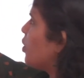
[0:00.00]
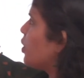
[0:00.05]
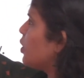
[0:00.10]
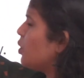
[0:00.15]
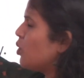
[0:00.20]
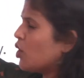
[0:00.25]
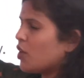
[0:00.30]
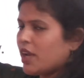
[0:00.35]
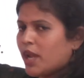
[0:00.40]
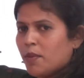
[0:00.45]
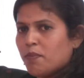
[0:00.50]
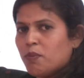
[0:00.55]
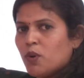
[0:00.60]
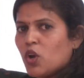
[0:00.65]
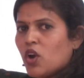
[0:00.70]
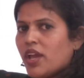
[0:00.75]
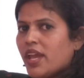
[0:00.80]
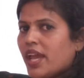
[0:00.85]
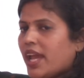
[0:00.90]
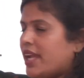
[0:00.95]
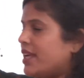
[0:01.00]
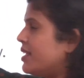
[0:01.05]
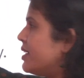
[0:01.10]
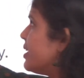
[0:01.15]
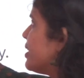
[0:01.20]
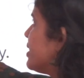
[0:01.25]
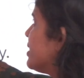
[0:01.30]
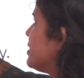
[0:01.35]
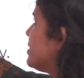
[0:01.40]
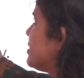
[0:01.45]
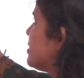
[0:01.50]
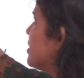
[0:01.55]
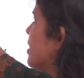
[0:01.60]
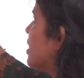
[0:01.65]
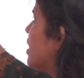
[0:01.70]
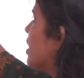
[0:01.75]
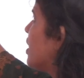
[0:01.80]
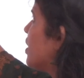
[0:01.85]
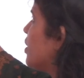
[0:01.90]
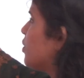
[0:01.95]
your employee ID is
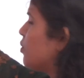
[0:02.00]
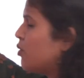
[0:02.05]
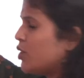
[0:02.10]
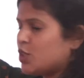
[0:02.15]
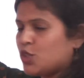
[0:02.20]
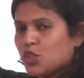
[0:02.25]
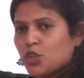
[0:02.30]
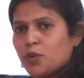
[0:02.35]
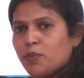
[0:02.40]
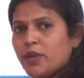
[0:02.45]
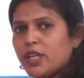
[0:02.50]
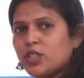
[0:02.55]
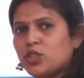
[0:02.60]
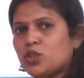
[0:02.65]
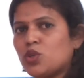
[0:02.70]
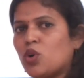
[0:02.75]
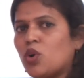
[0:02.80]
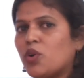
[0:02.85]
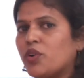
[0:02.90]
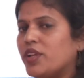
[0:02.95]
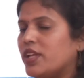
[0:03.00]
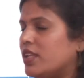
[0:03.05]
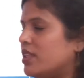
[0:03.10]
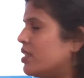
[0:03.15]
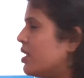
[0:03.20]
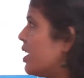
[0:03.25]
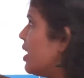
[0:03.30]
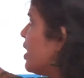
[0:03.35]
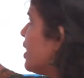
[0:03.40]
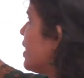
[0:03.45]
which should be stored in the